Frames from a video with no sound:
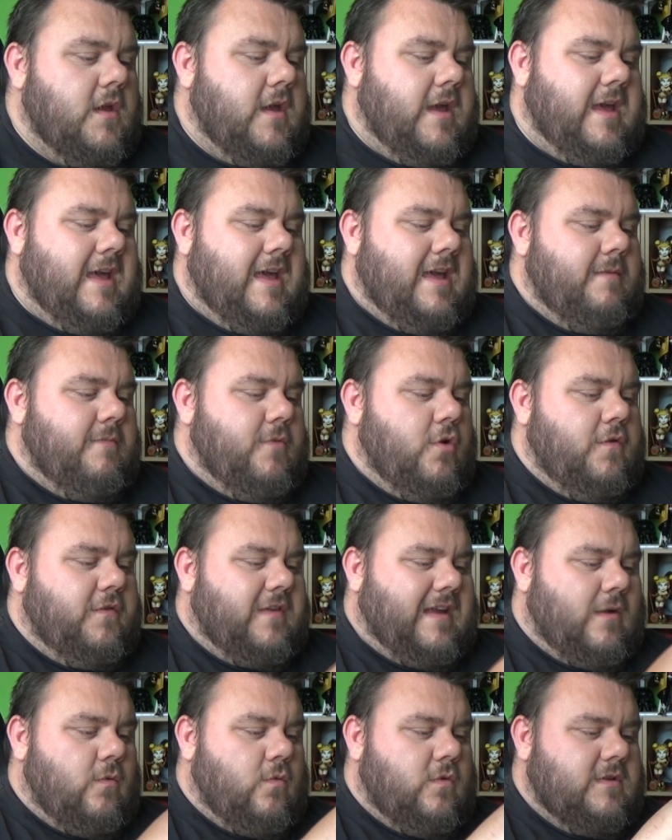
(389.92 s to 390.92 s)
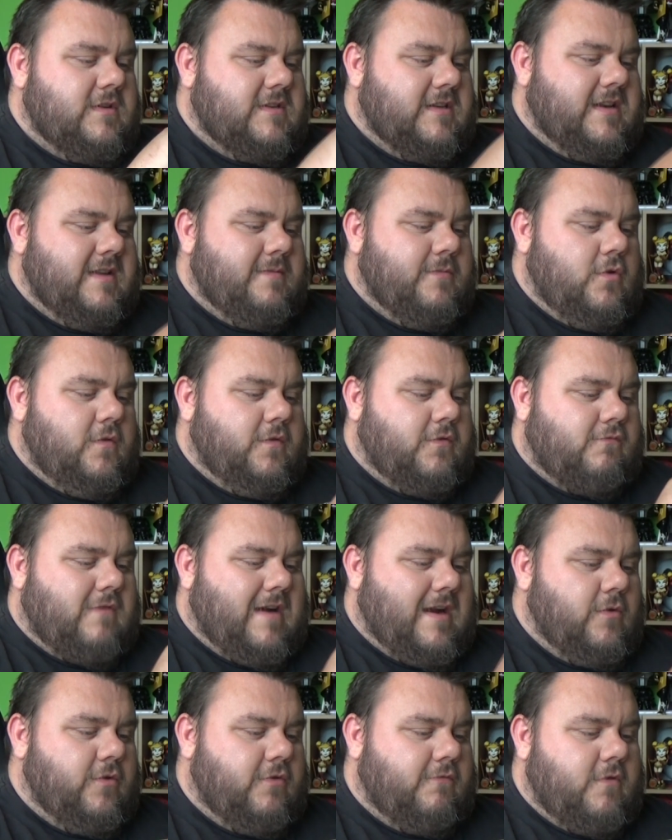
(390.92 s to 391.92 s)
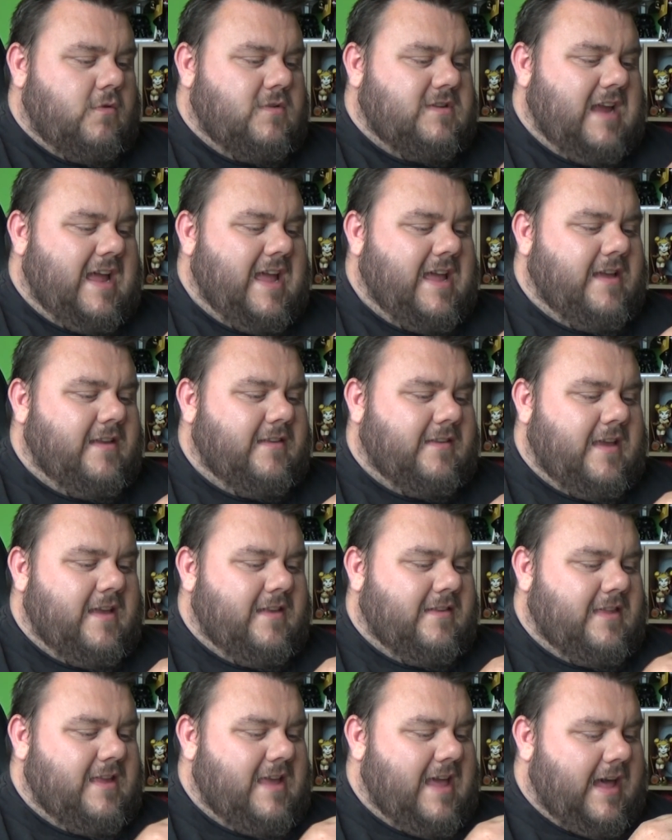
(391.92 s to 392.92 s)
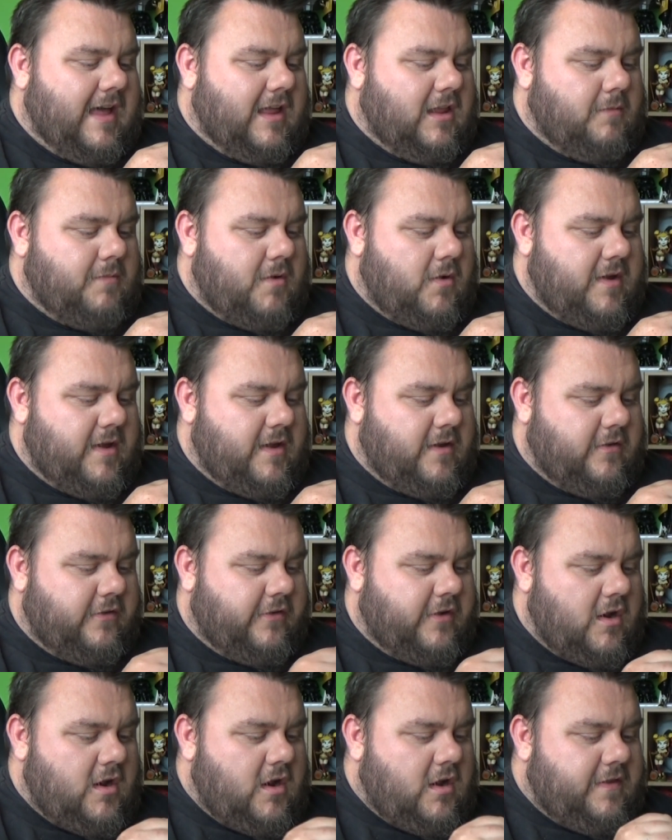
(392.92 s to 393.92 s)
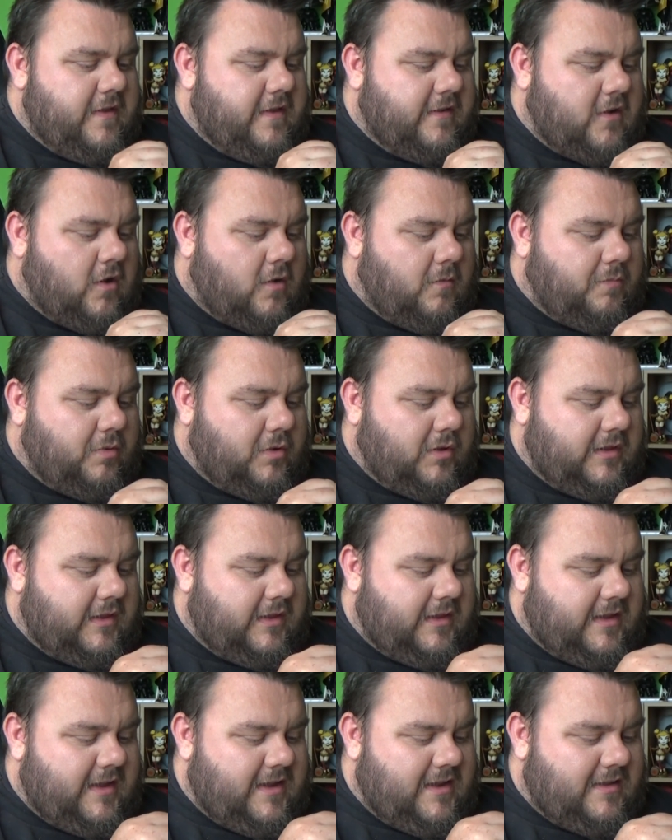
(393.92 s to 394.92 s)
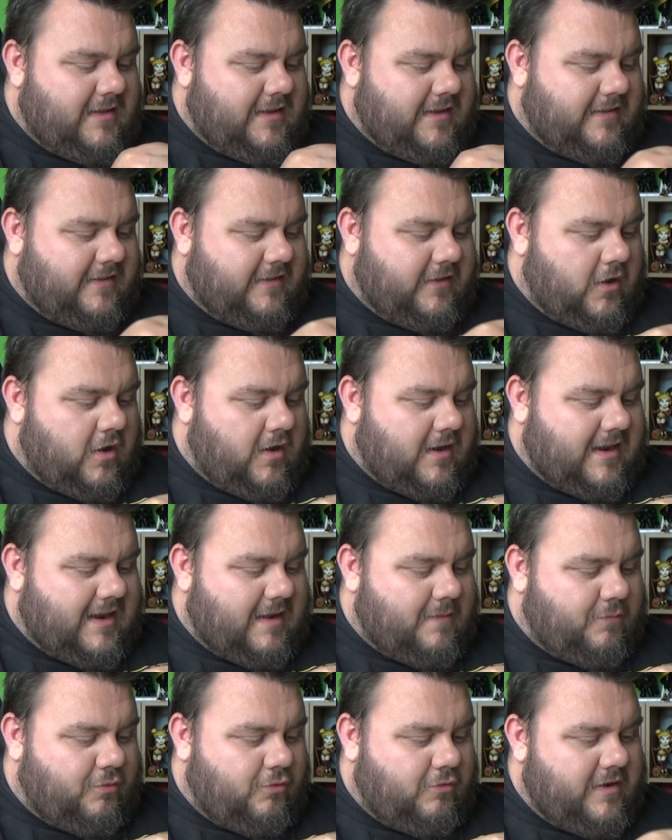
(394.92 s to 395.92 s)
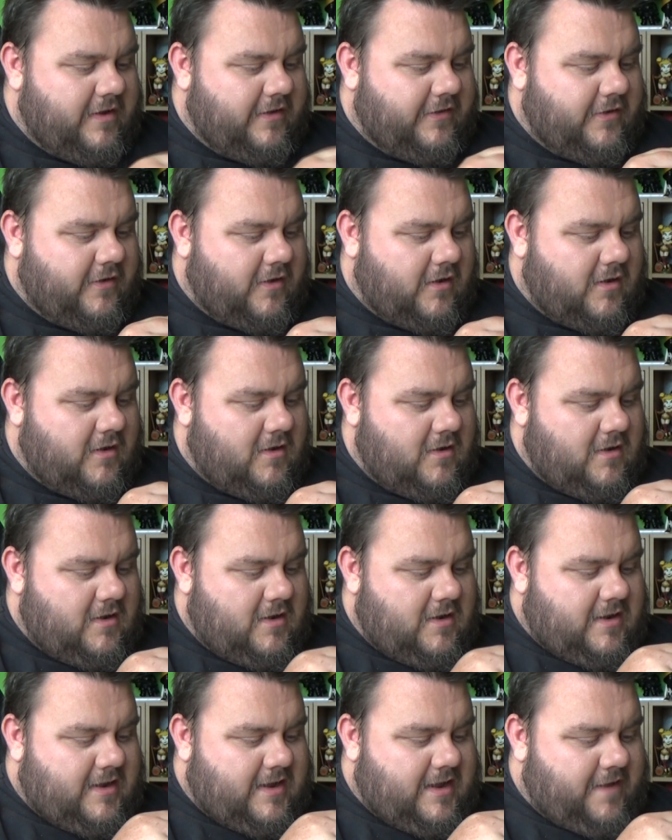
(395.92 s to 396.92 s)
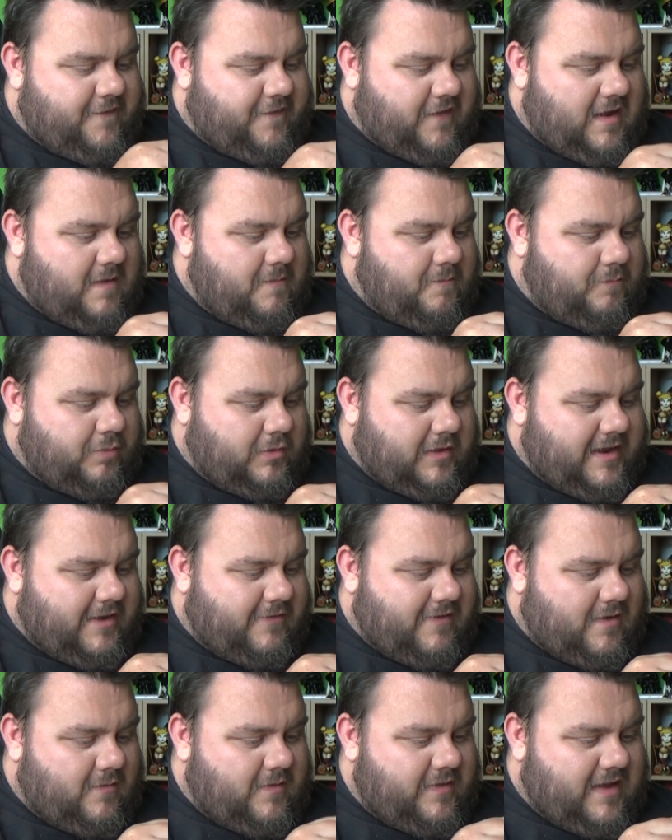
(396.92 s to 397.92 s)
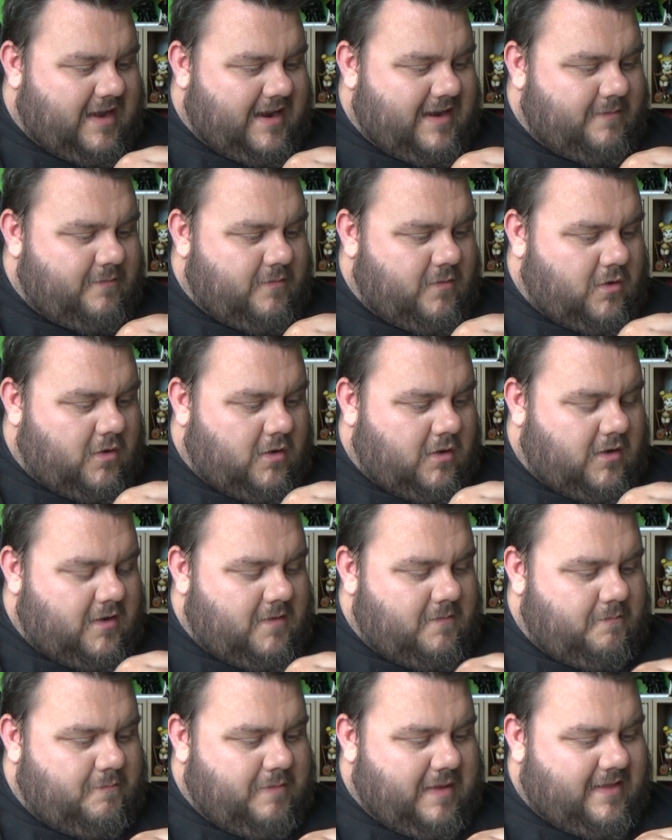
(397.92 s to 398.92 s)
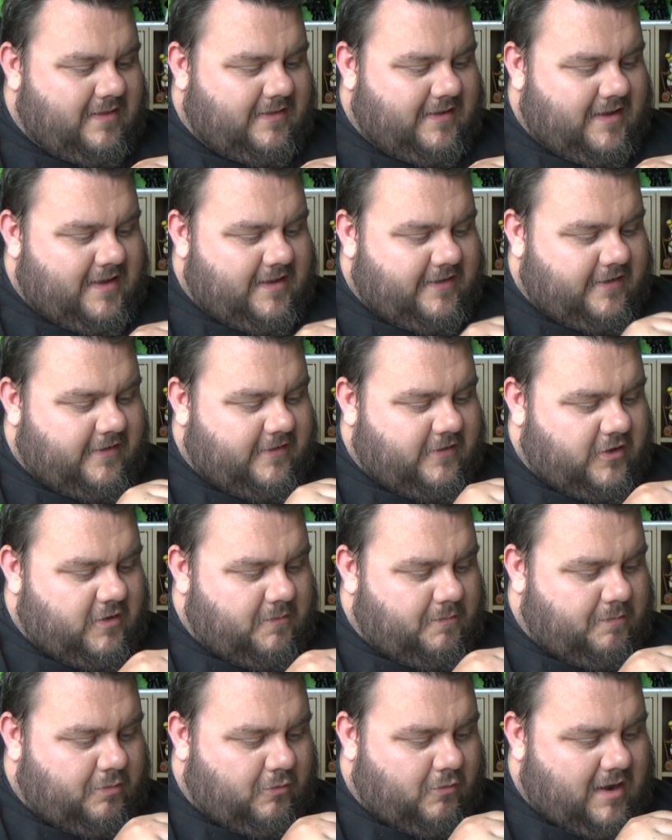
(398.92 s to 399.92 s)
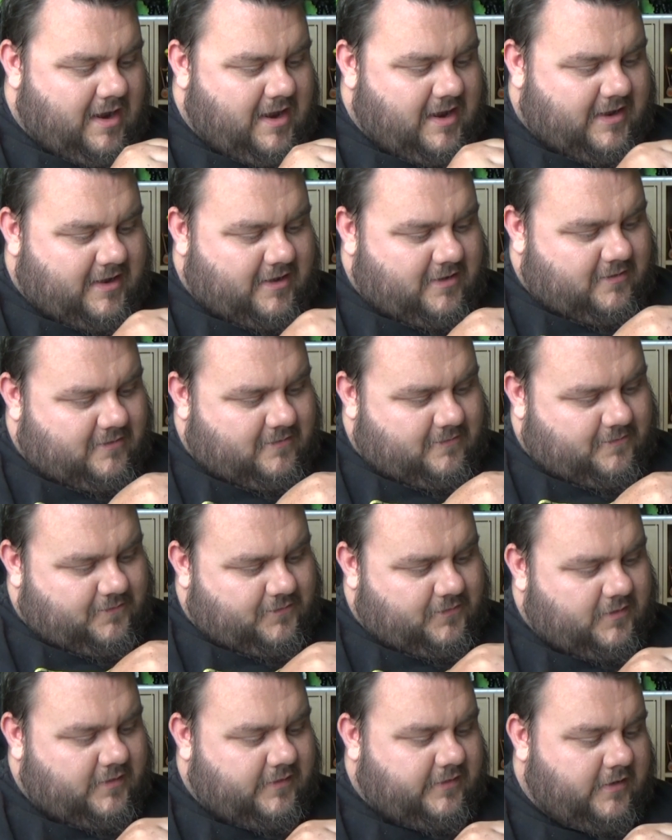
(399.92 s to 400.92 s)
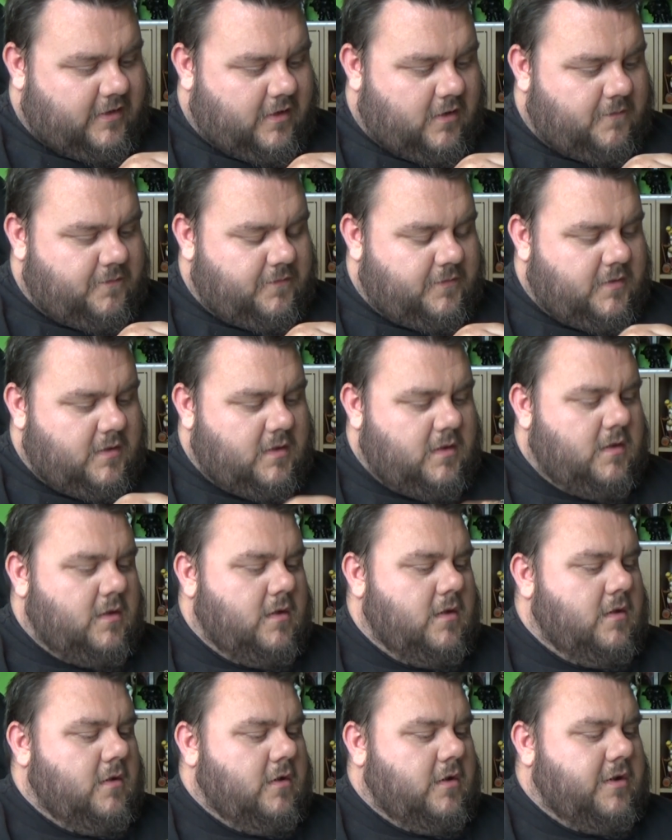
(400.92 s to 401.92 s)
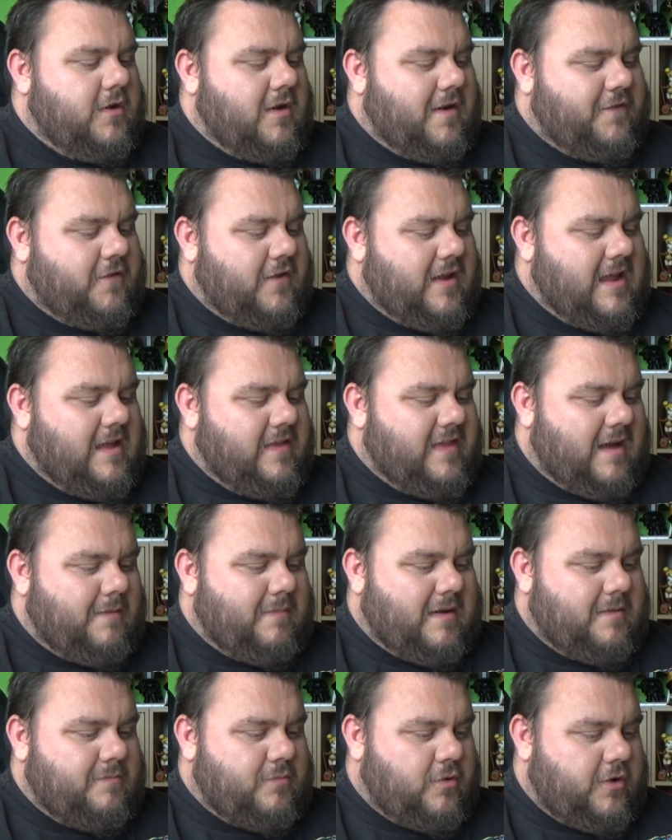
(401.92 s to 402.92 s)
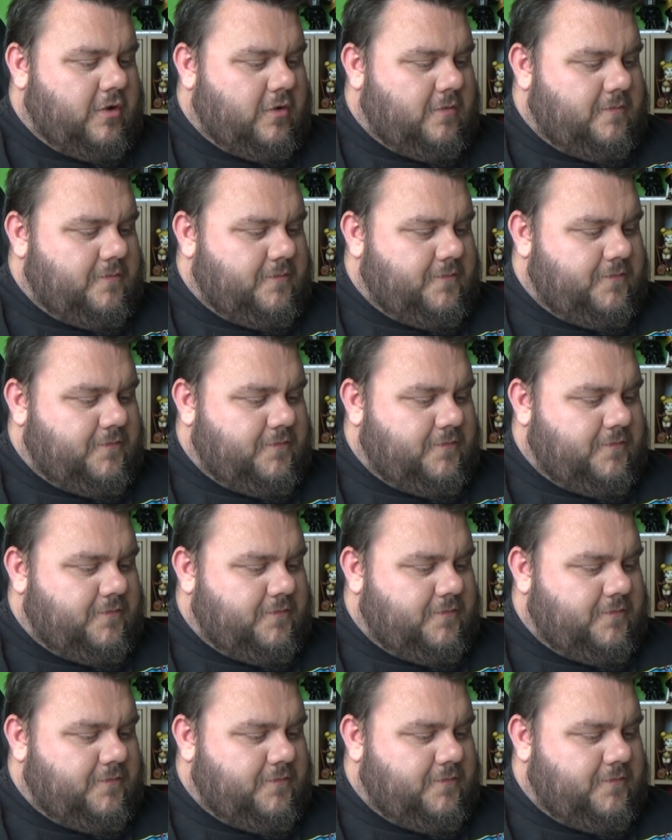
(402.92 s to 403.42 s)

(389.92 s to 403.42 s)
Uh, it moves outwards and it moves round and rotates. It's the elbow hinge that's completely stuck, and I'm pretty sure if I played around with that anymore and bent it, it's just going to break. So, I'm going to have to heat that bad boy up.